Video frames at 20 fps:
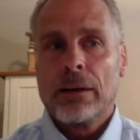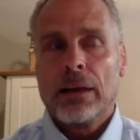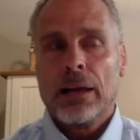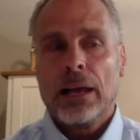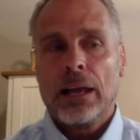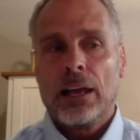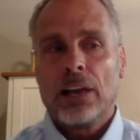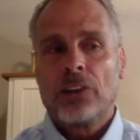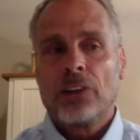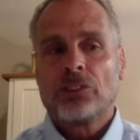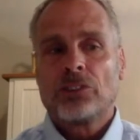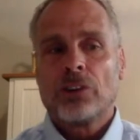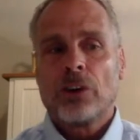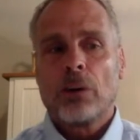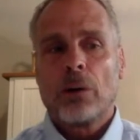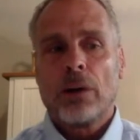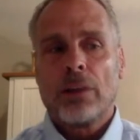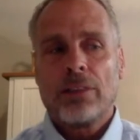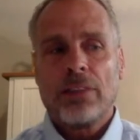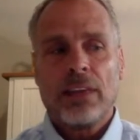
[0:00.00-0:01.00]
And
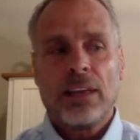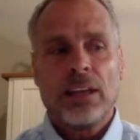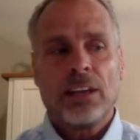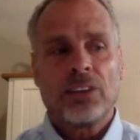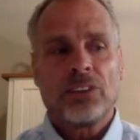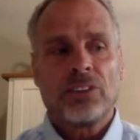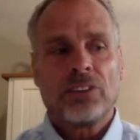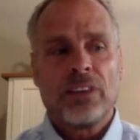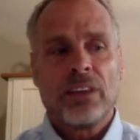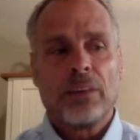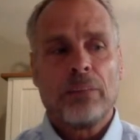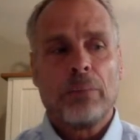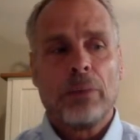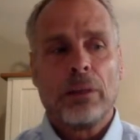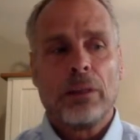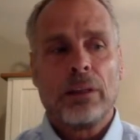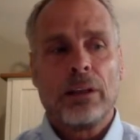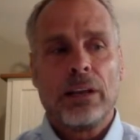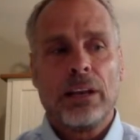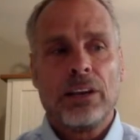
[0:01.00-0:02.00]
so I think it's the
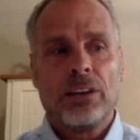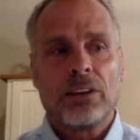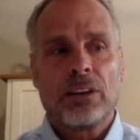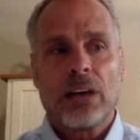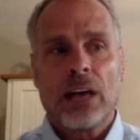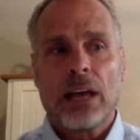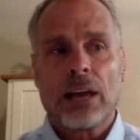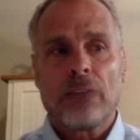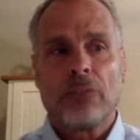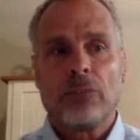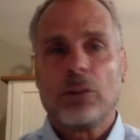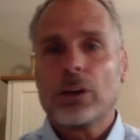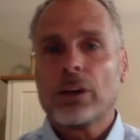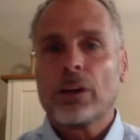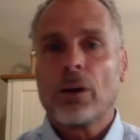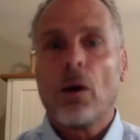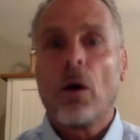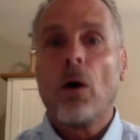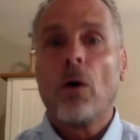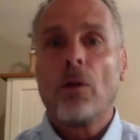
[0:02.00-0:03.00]
ability to kind of look
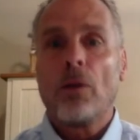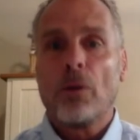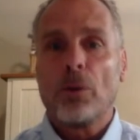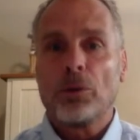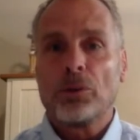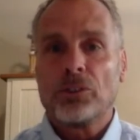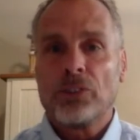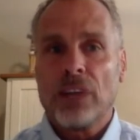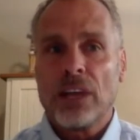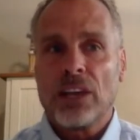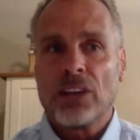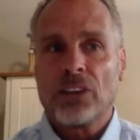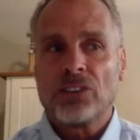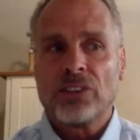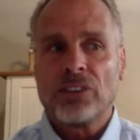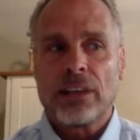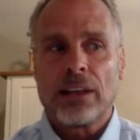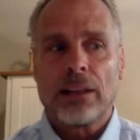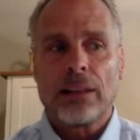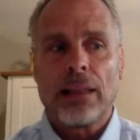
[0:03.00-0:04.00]
at all those things
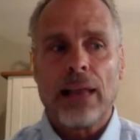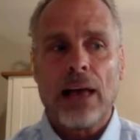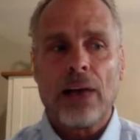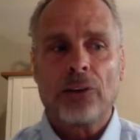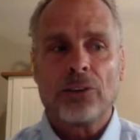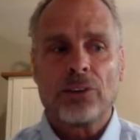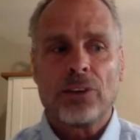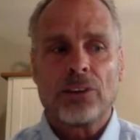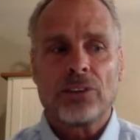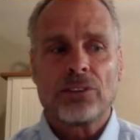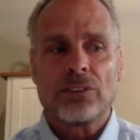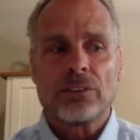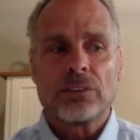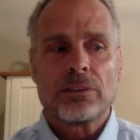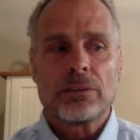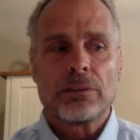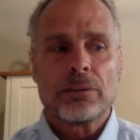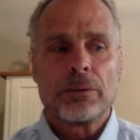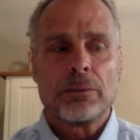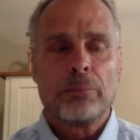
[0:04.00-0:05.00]
that allows us
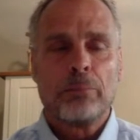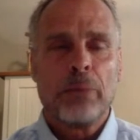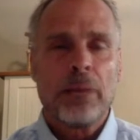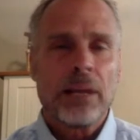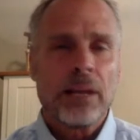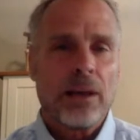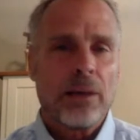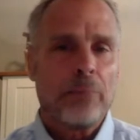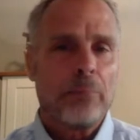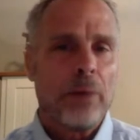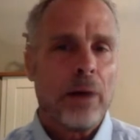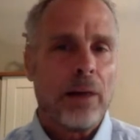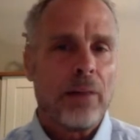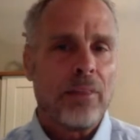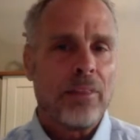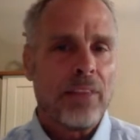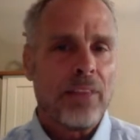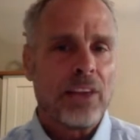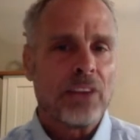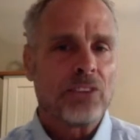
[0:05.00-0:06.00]
to pick up
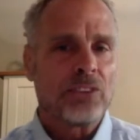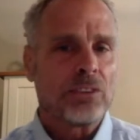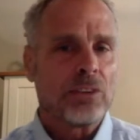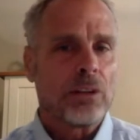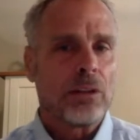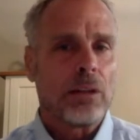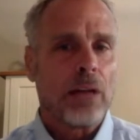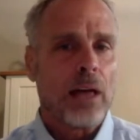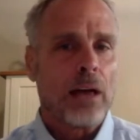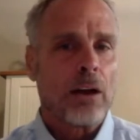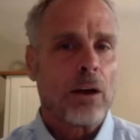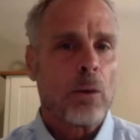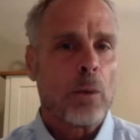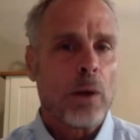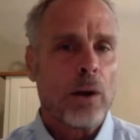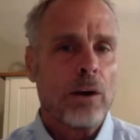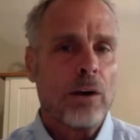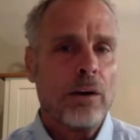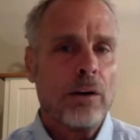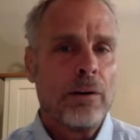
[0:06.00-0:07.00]
on things a lot
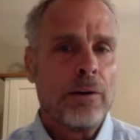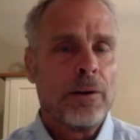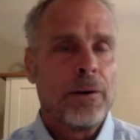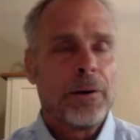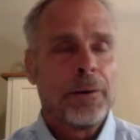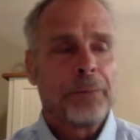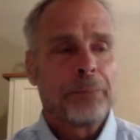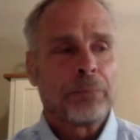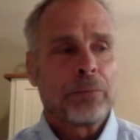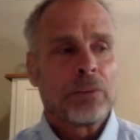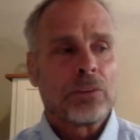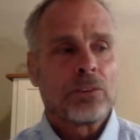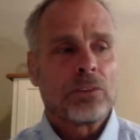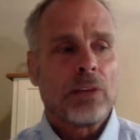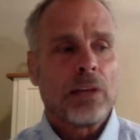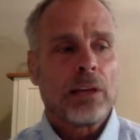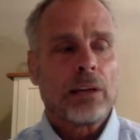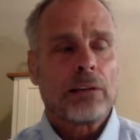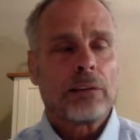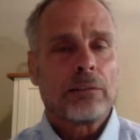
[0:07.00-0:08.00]
quicker. It's
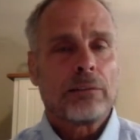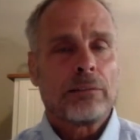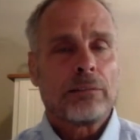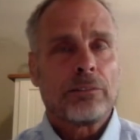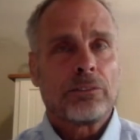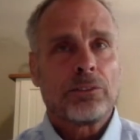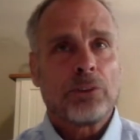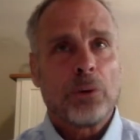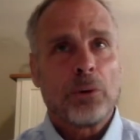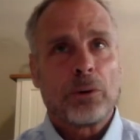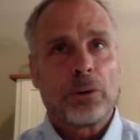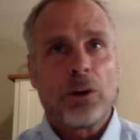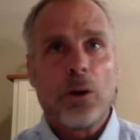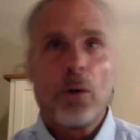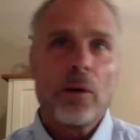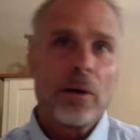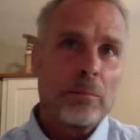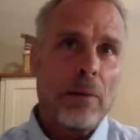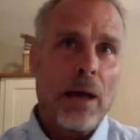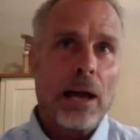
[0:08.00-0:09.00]
like, so
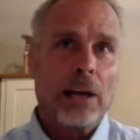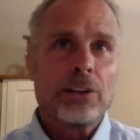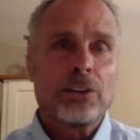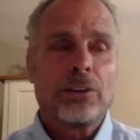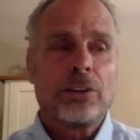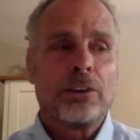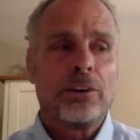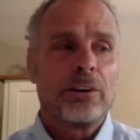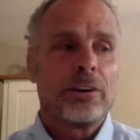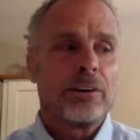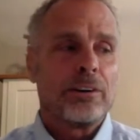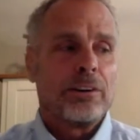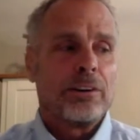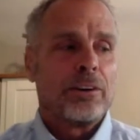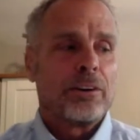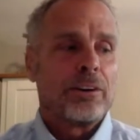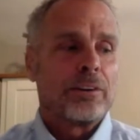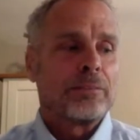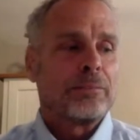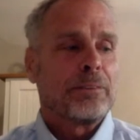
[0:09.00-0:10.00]
going back to your,
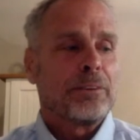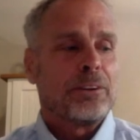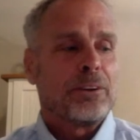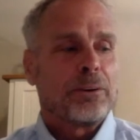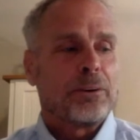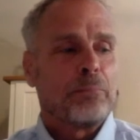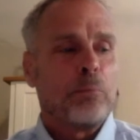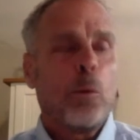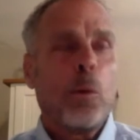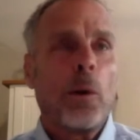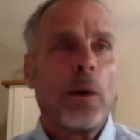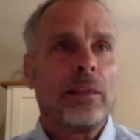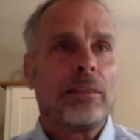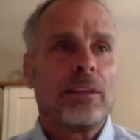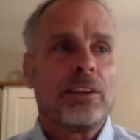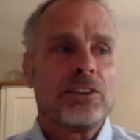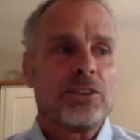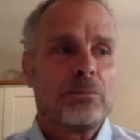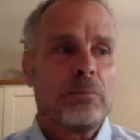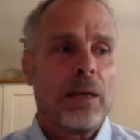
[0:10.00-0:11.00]
your, your point
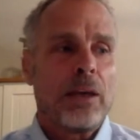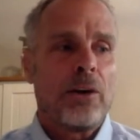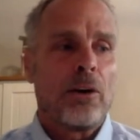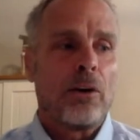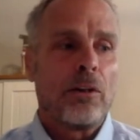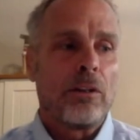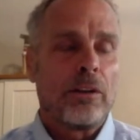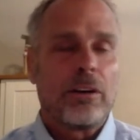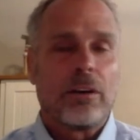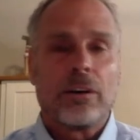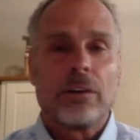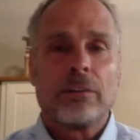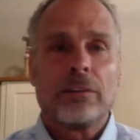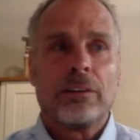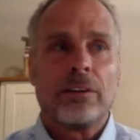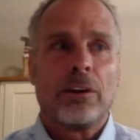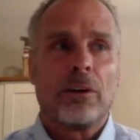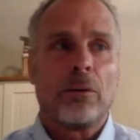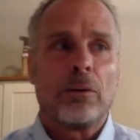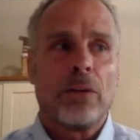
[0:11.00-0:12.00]
that you made earlier,
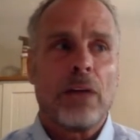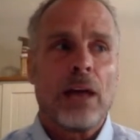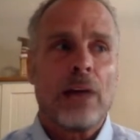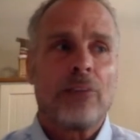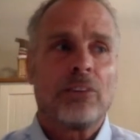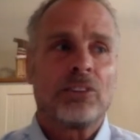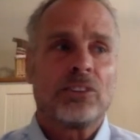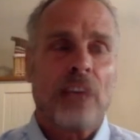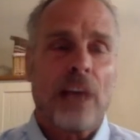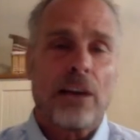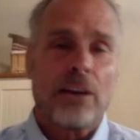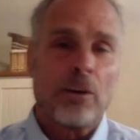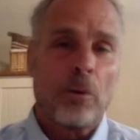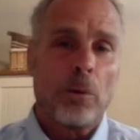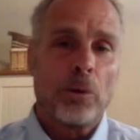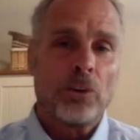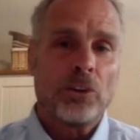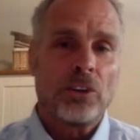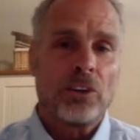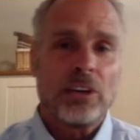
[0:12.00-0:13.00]
you know, you have a sound
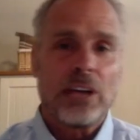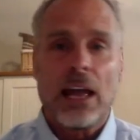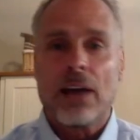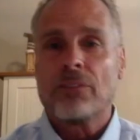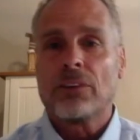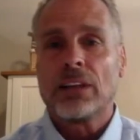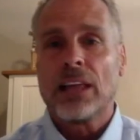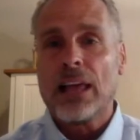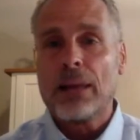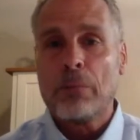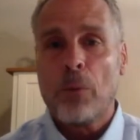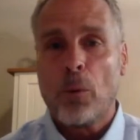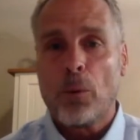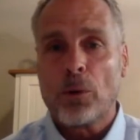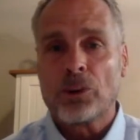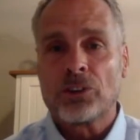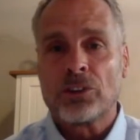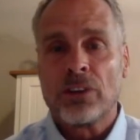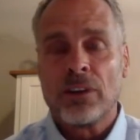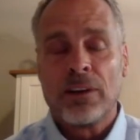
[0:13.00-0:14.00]
horse and you have a lame
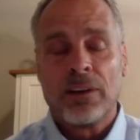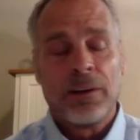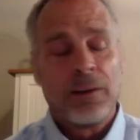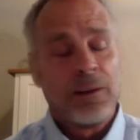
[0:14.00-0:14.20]
horse.